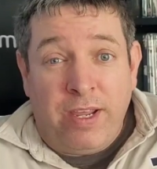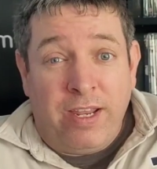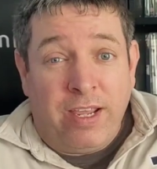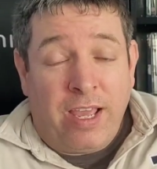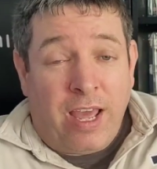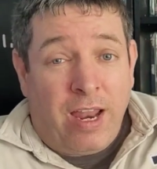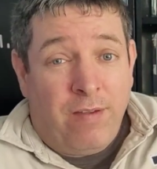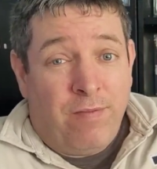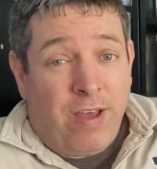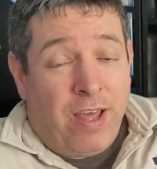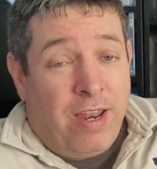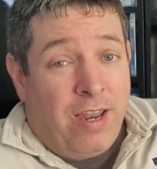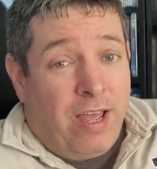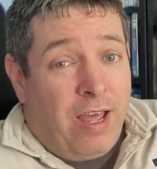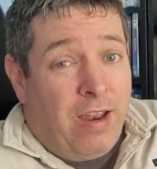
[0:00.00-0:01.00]
at the
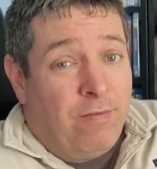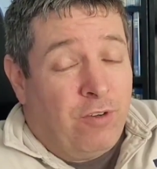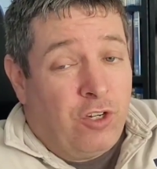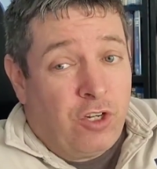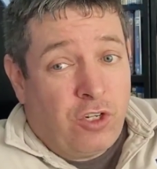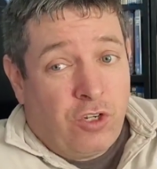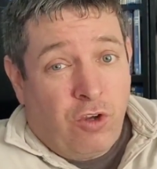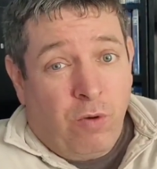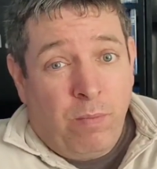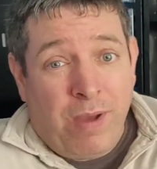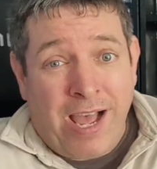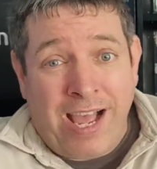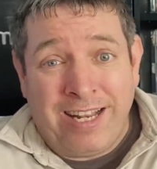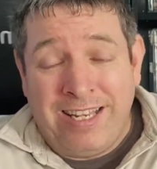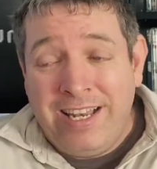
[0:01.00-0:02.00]
caravan and I've just got
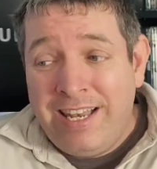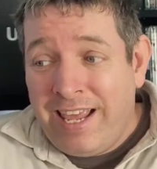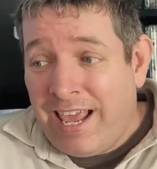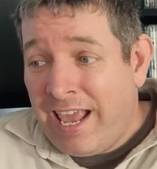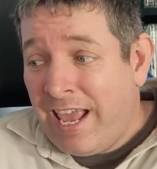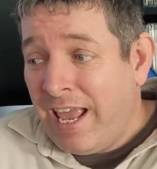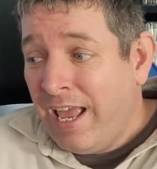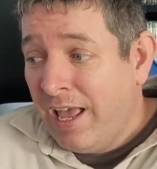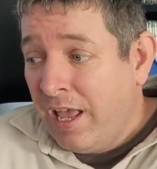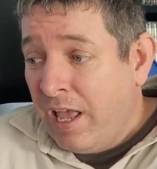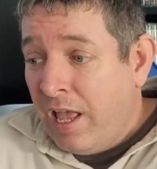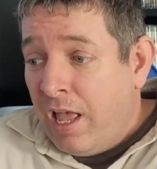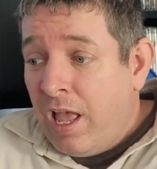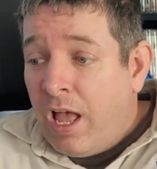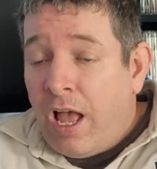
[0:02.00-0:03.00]
back today.
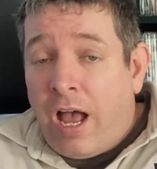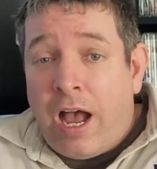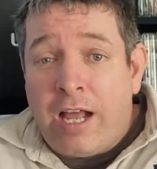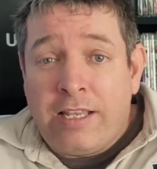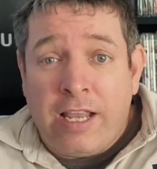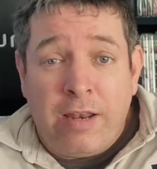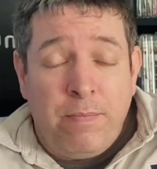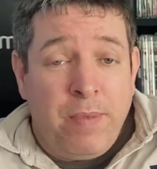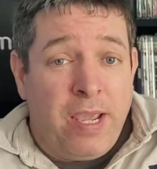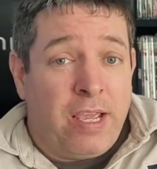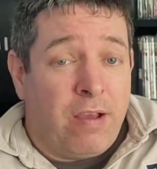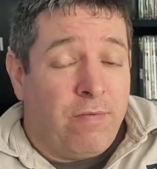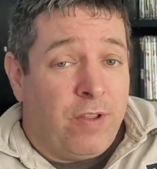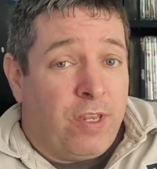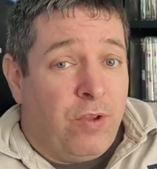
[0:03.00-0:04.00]
I did
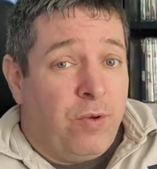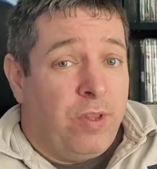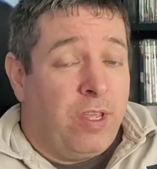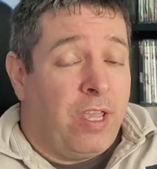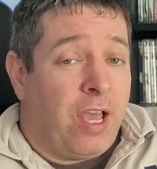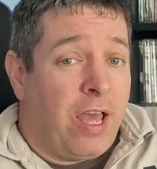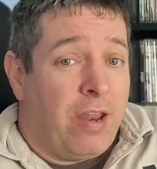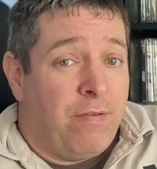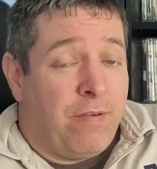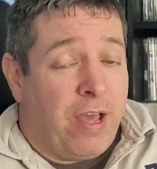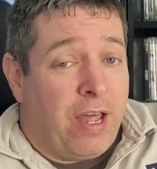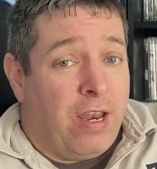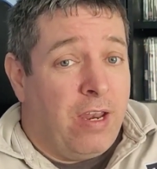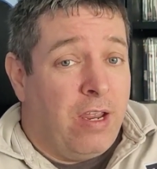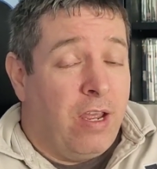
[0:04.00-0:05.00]
make a video at the
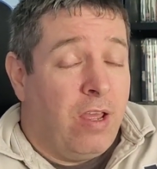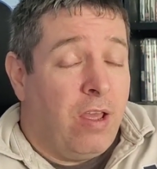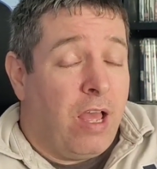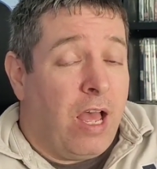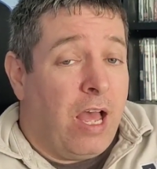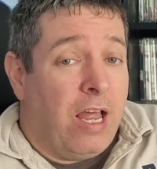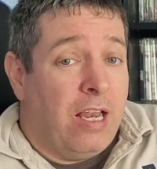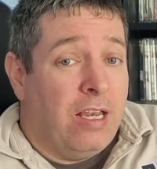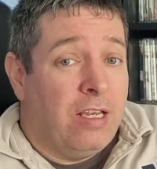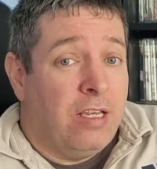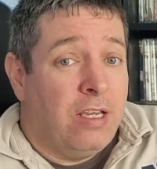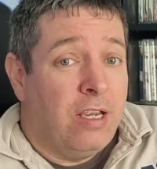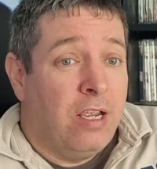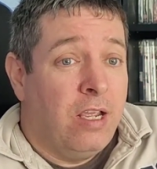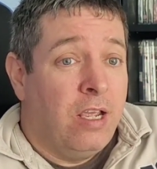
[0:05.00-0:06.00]
caravan and